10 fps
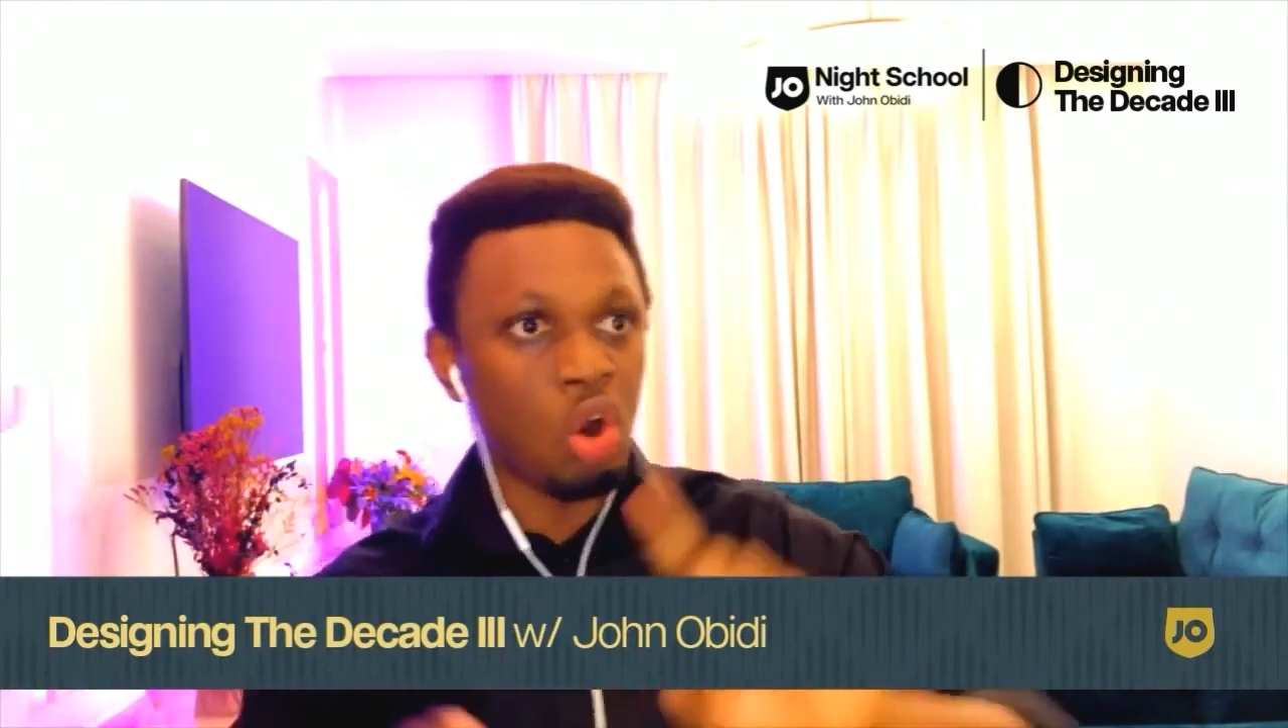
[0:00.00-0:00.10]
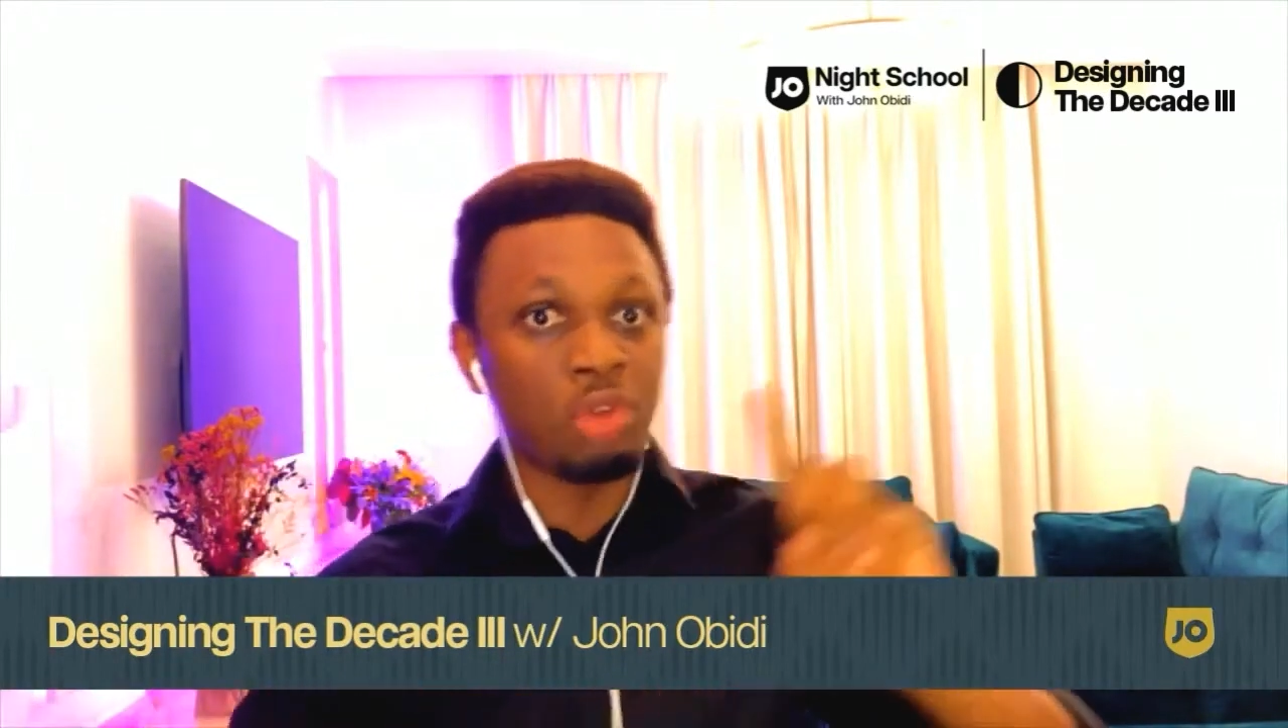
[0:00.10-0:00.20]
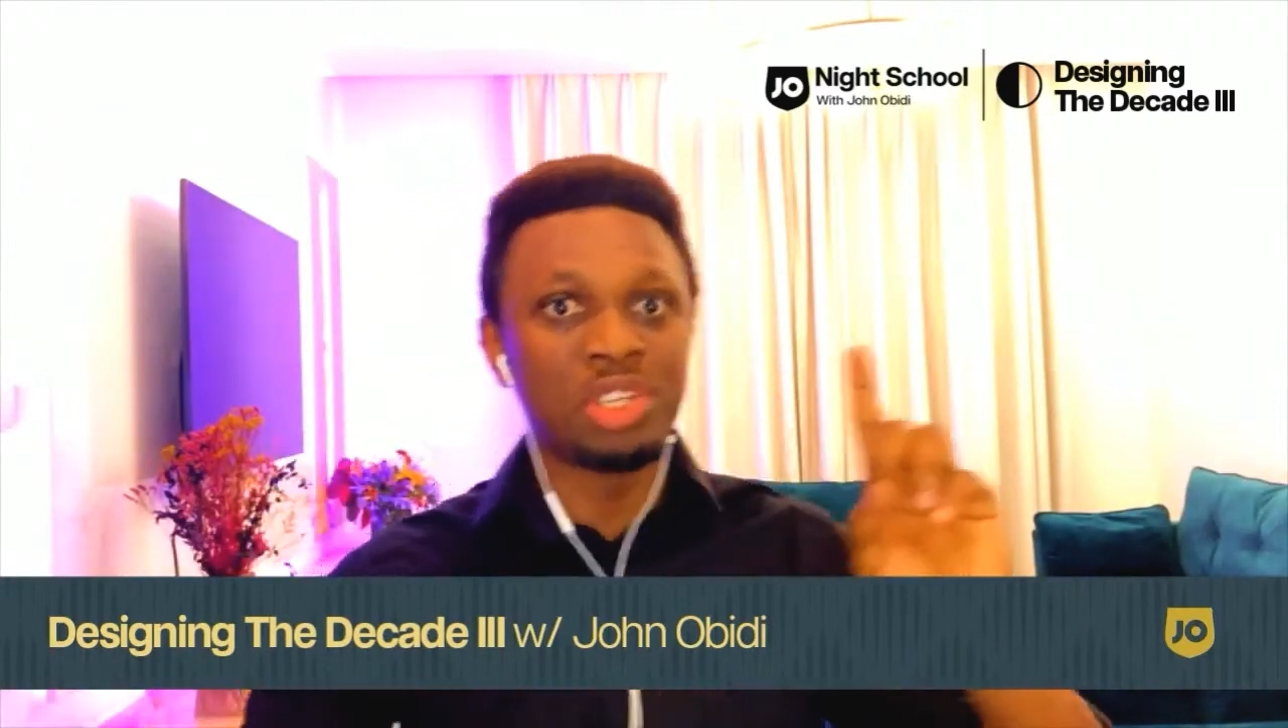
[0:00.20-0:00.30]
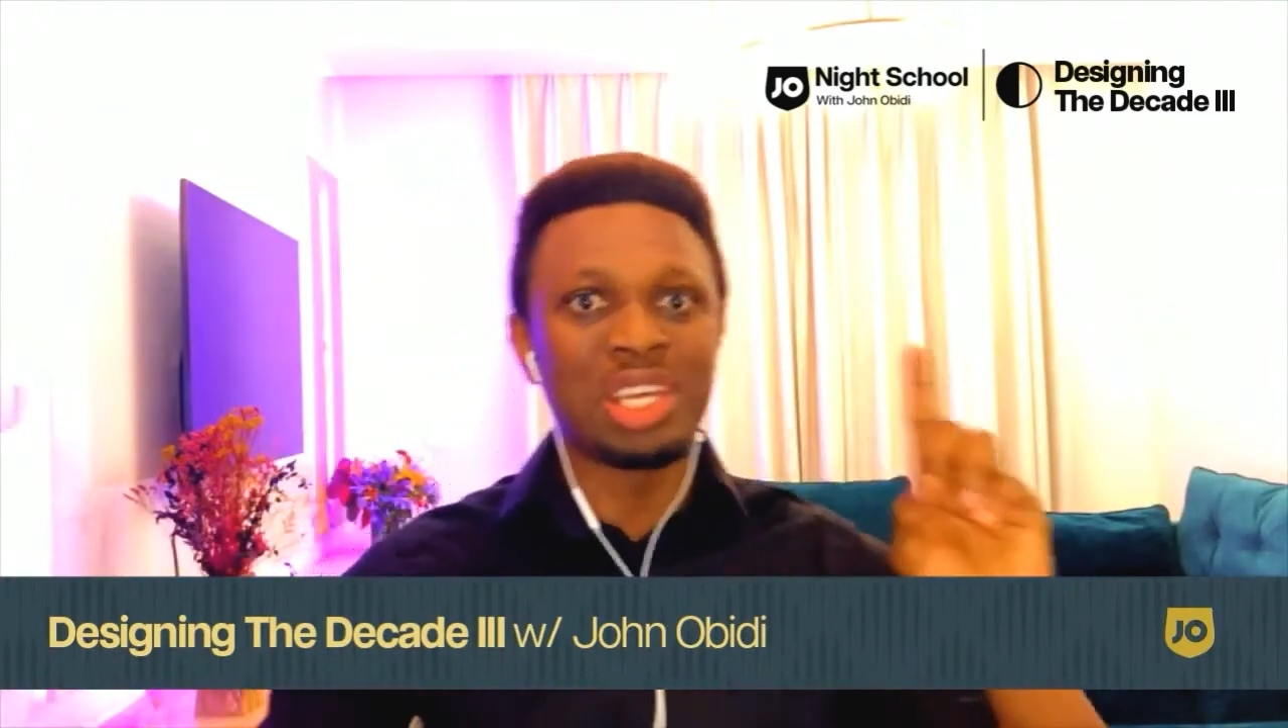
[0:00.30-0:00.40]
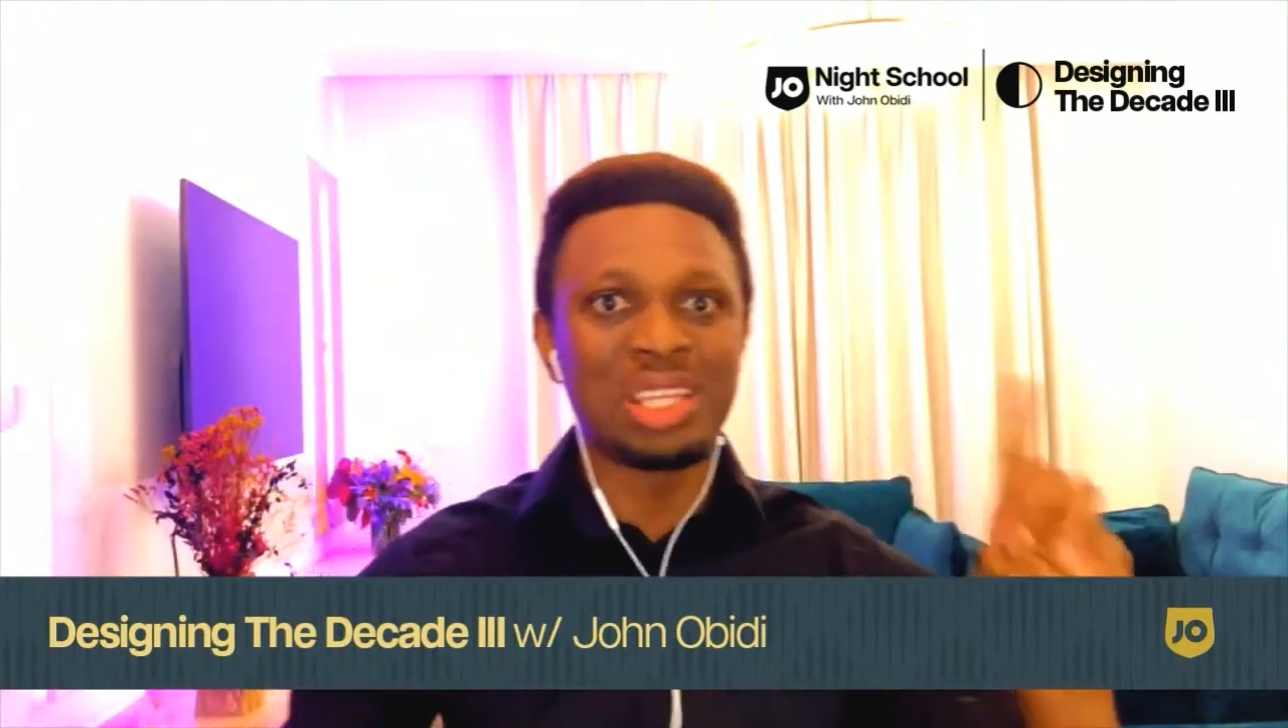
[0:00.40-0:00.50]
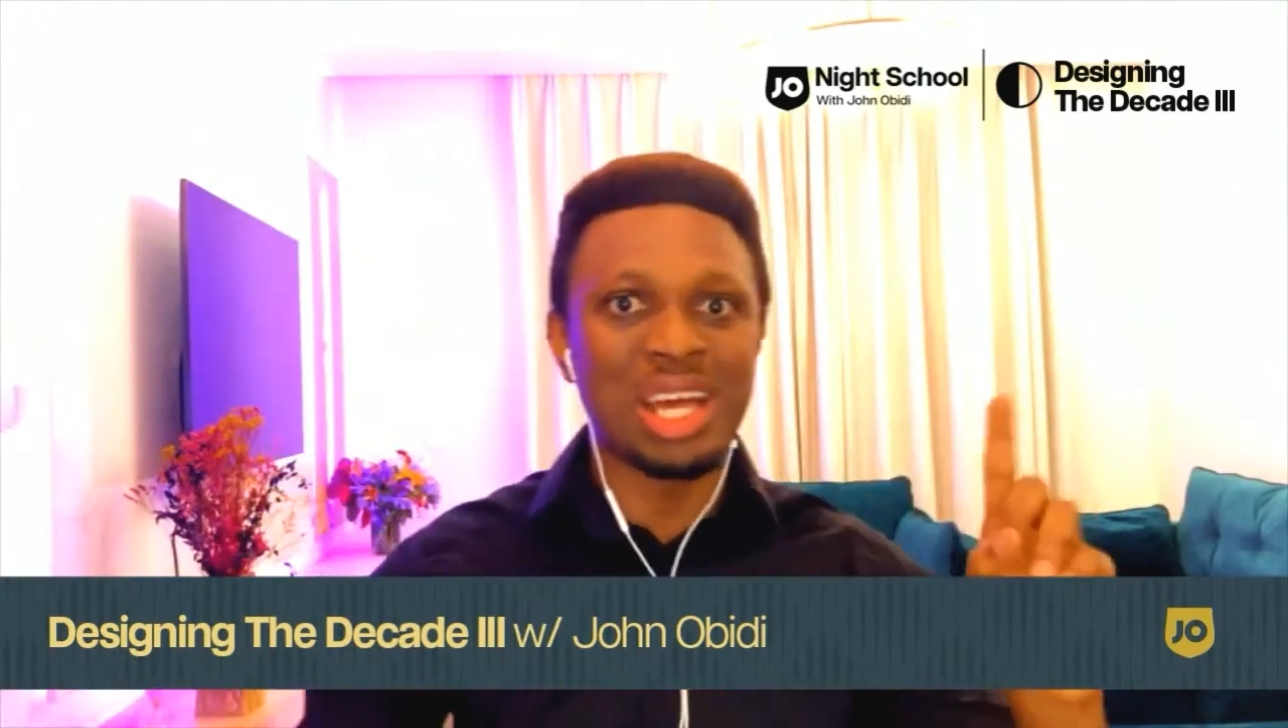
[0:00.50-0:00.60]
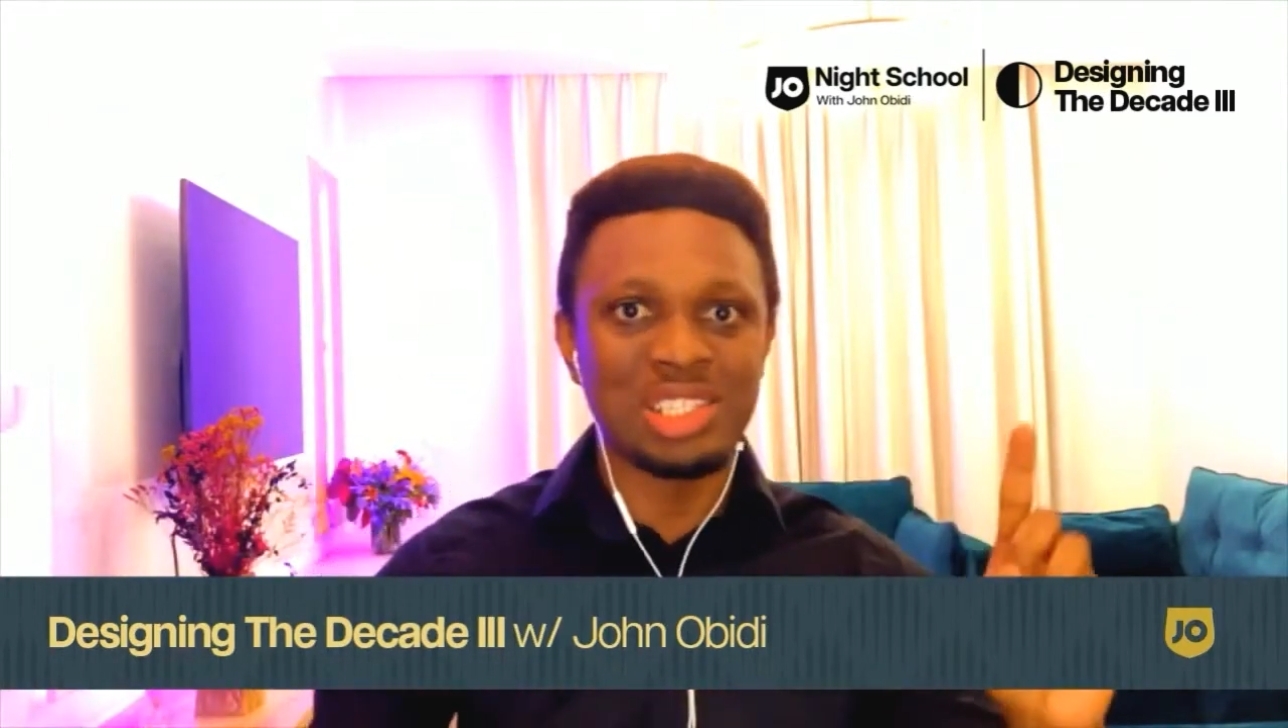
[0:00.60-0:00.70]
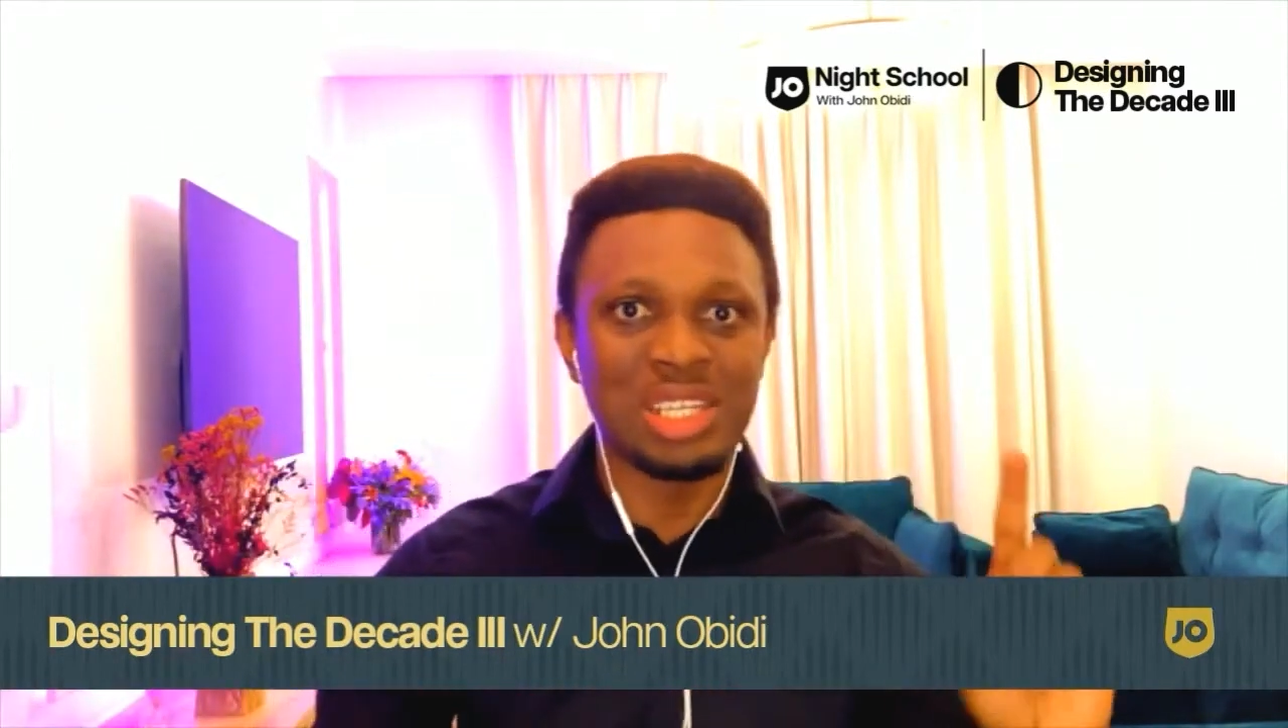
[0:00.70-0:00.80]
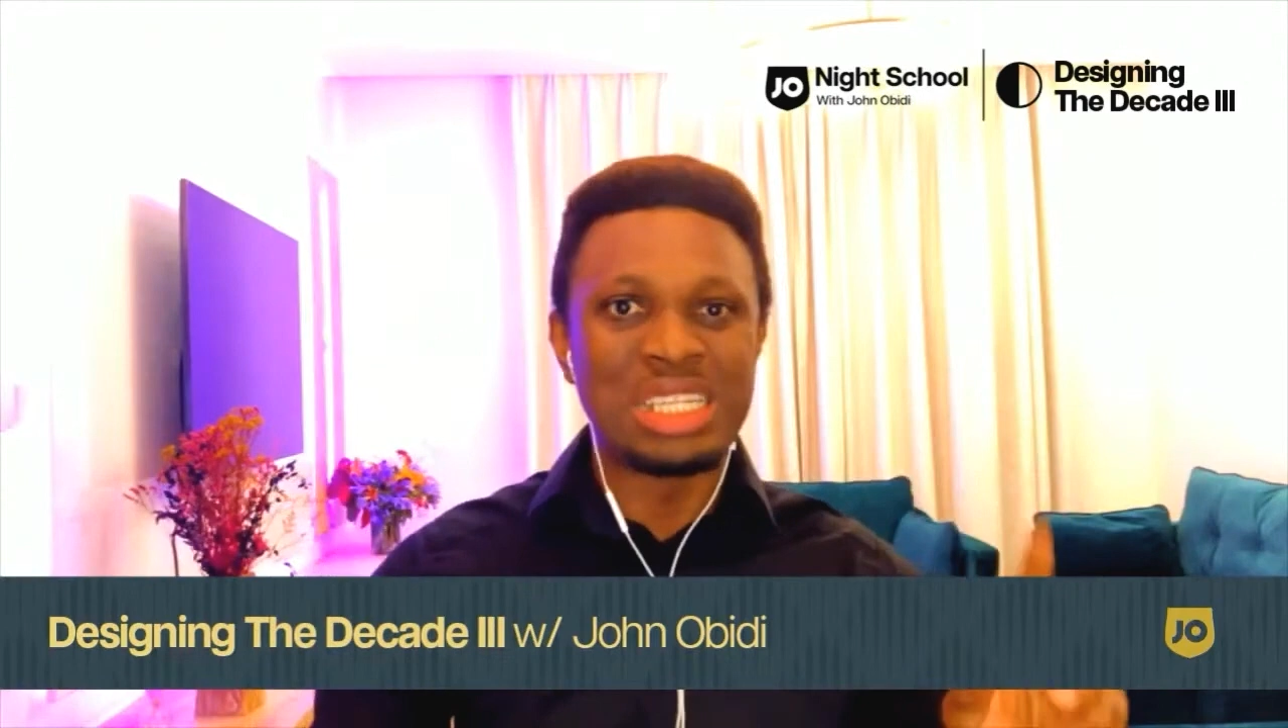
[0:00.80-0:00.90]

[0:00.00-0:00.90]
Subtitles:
or of taking that state.